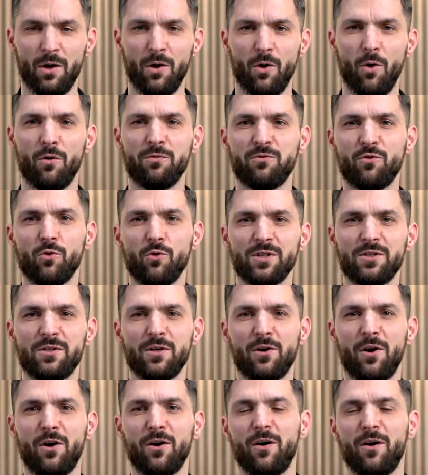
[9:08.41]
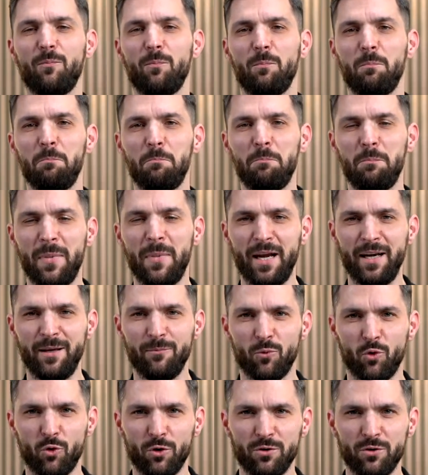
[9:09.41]
Of course, there are many
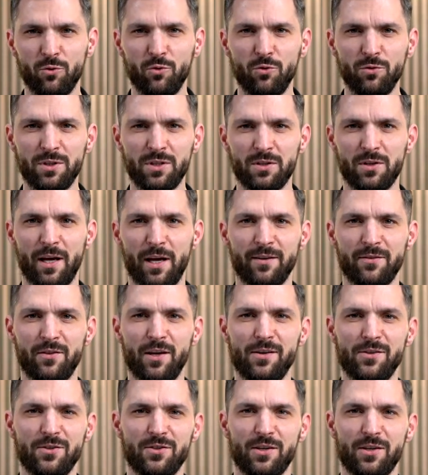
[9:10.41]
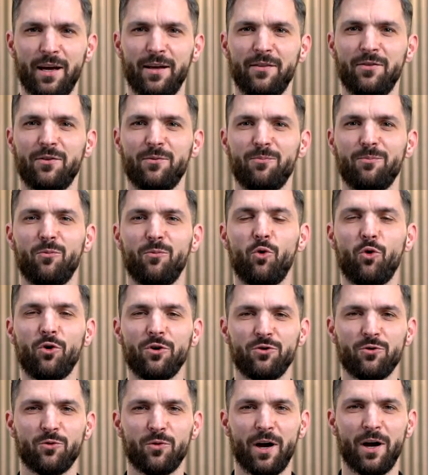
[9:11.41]
more tools like this and more
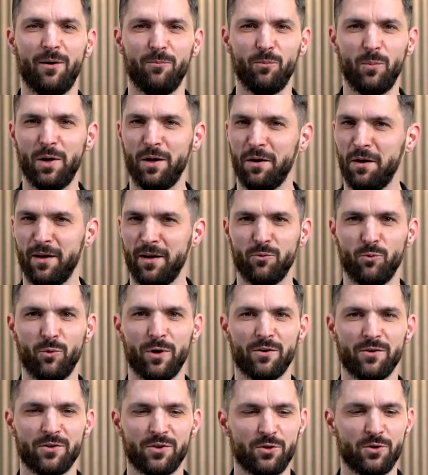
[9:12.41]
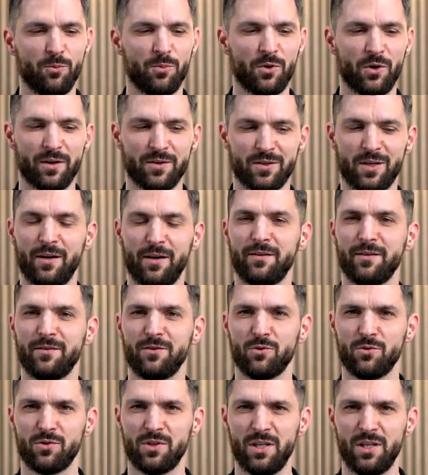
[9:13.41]
to come, and we're super excited to
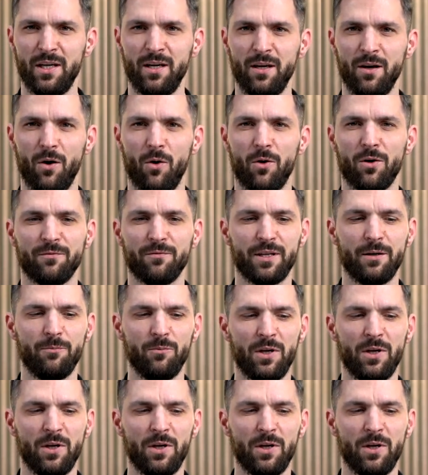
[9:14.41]
see all of them.